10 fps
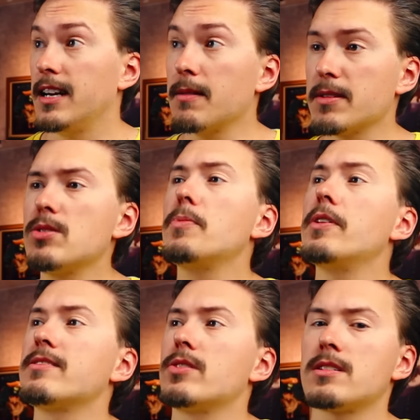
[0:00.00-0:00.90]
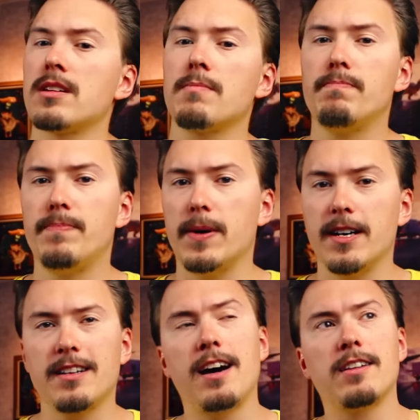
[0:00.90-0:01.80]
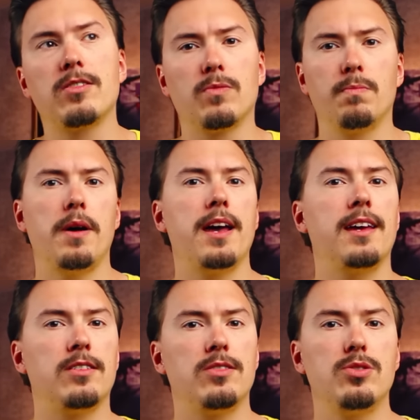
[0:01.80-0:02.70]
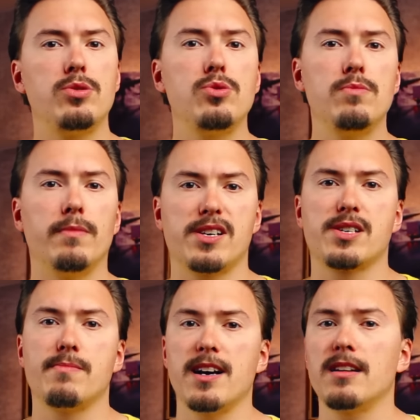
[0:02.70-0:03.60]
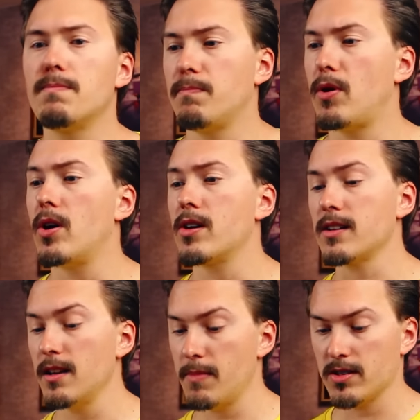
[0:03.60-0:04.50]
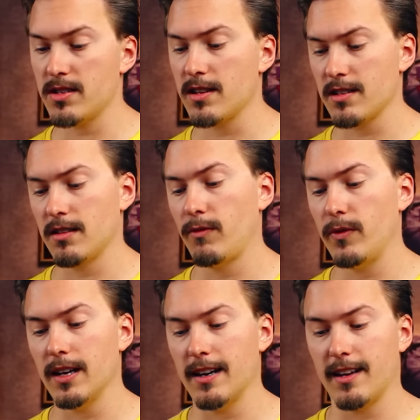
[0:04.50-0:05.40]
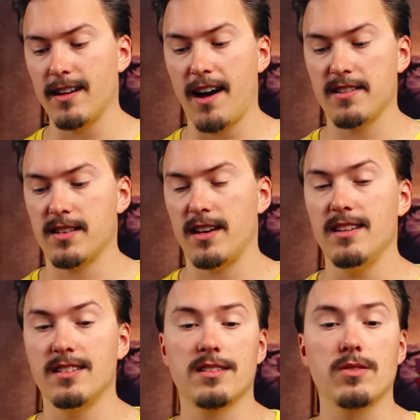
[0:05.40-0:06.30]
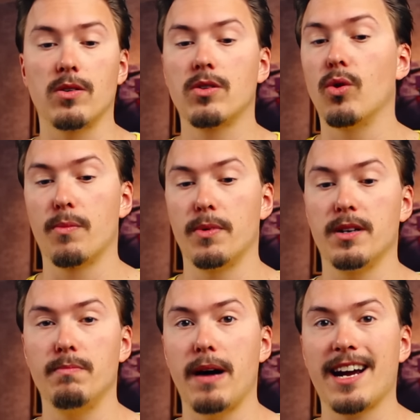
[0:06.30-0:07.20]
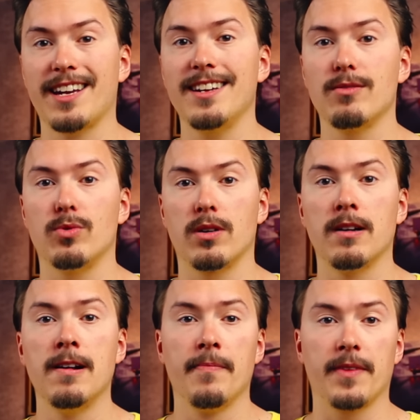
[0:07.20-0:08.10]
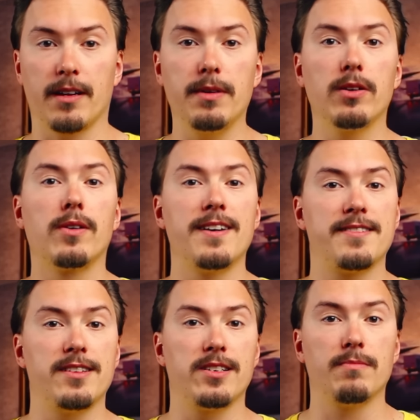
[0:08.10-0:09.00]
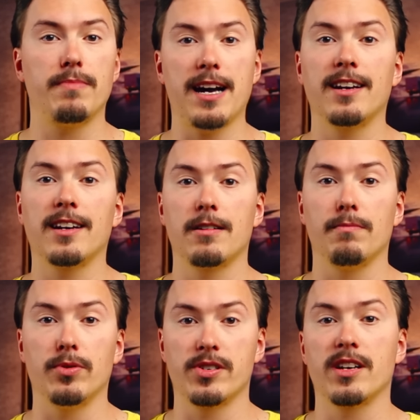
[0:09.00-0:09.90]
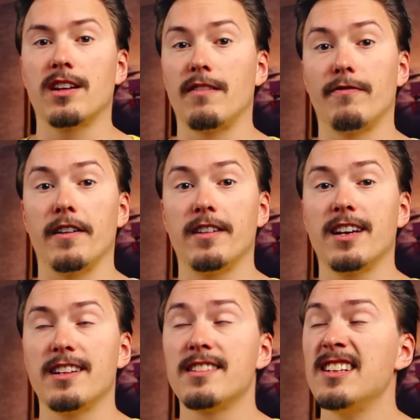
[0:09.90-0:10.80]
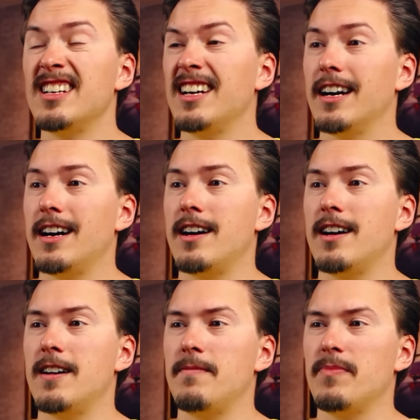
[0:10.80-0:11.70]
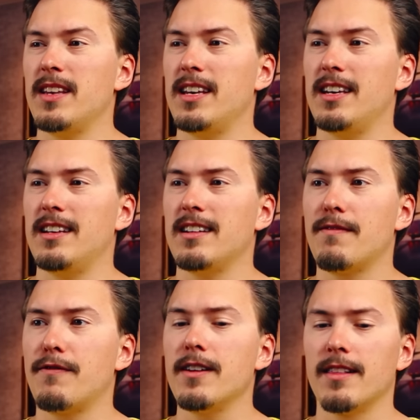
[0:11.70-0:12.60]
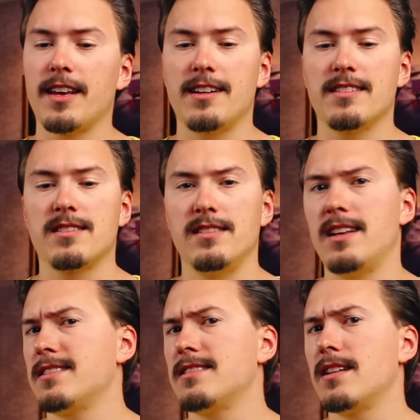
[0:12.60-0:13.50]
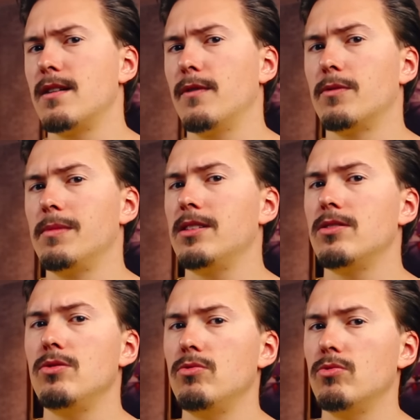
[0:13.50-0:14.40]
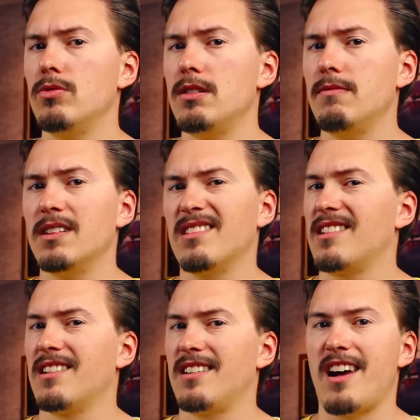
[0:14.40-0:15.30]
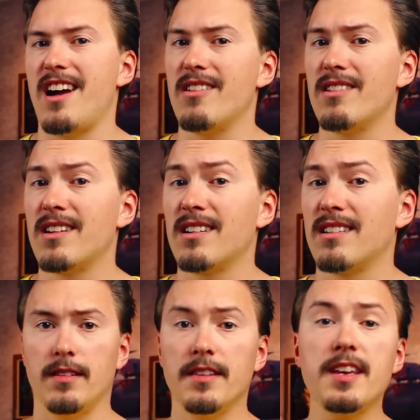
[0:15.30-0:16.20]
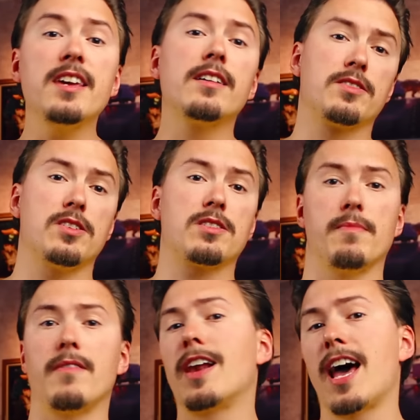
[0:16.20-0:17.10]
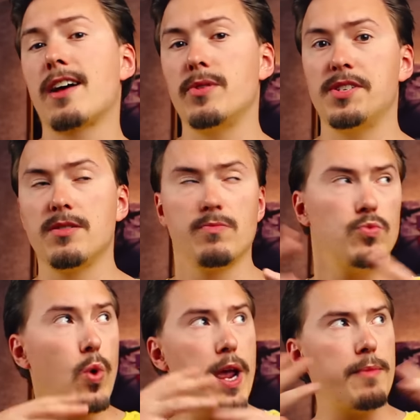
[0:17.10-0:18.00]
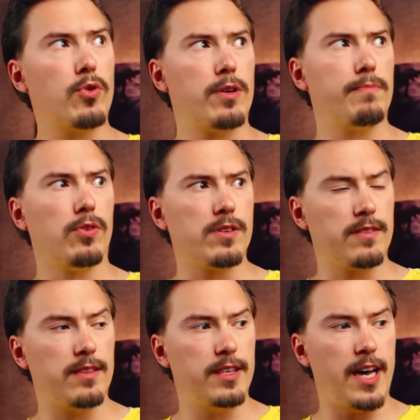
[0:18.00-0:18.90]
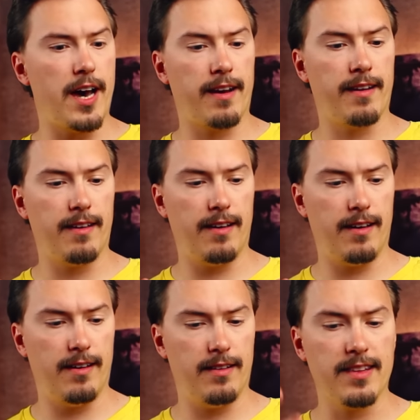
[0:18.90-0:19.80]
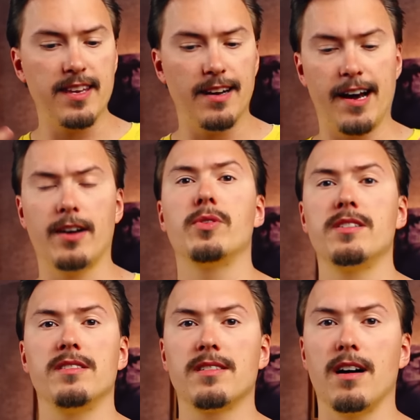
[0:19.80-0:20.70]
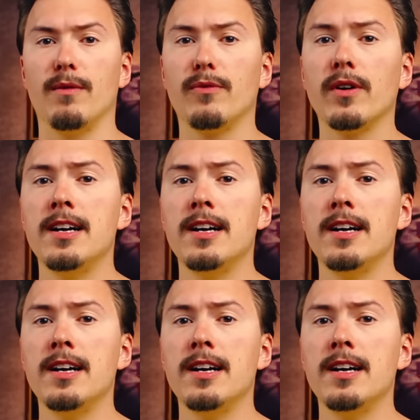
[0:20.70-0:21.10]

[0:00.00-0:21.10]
Sounds super interesting, but I don't pay too much mind, partly because it doesn't feel like it has a strong corporate backing or like a big organization backing it and pushing it and funding it. And I feel that it's necessary for me to even care. The ecosystem of a language is way more important than the language itself.